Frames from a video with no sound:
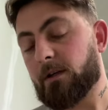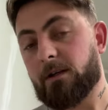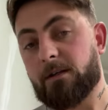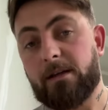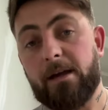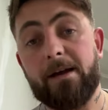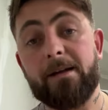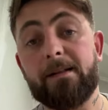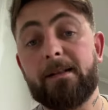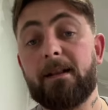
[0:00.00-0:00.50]

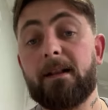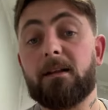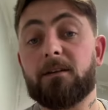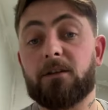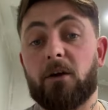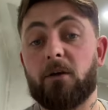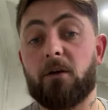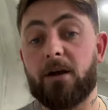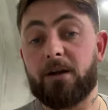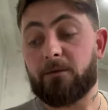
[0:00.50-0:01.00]
yeah,
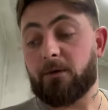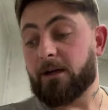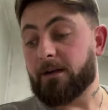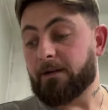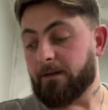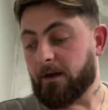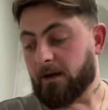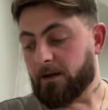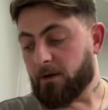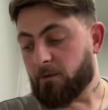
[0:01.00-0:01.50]
so
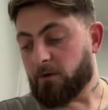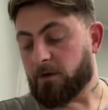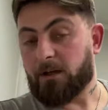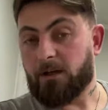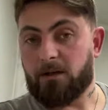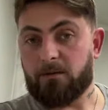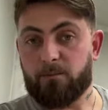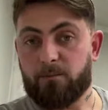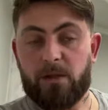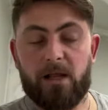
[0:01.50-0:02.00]
anyway, I don't want to
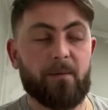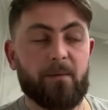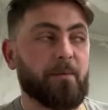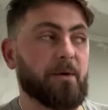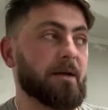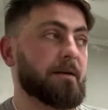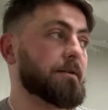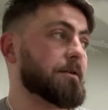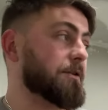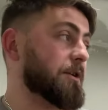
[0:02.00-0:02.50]
keep
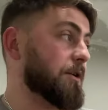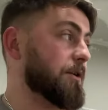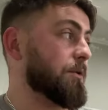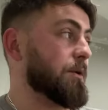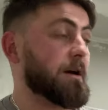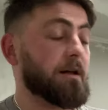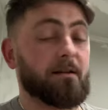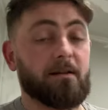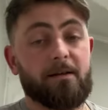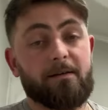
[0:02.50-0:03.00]
blabbing, so
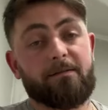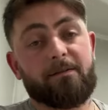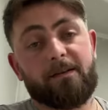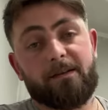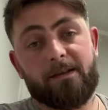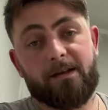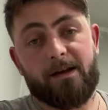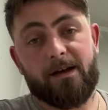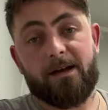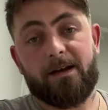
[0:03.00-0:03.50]
I'll leave it
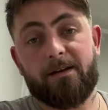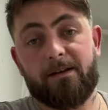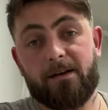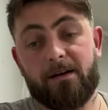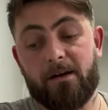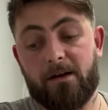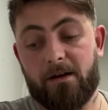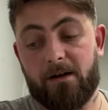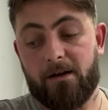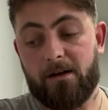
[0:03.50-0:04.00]
there.
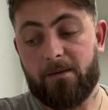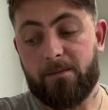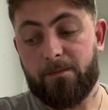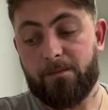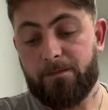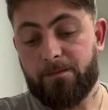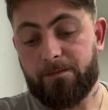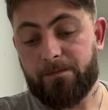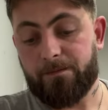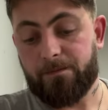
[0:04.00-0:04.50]

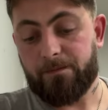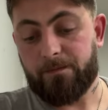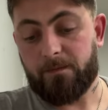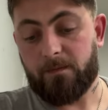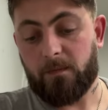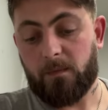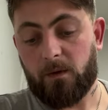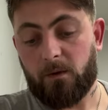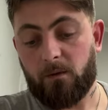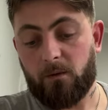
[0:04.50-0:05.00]

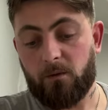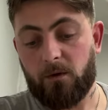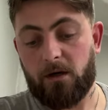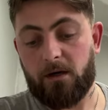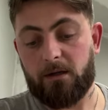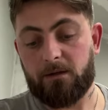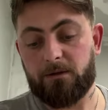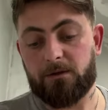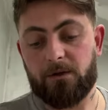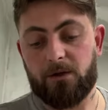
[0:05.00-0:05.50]
What
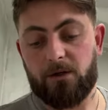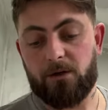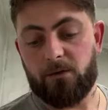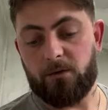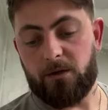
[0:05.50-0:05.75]
I'll do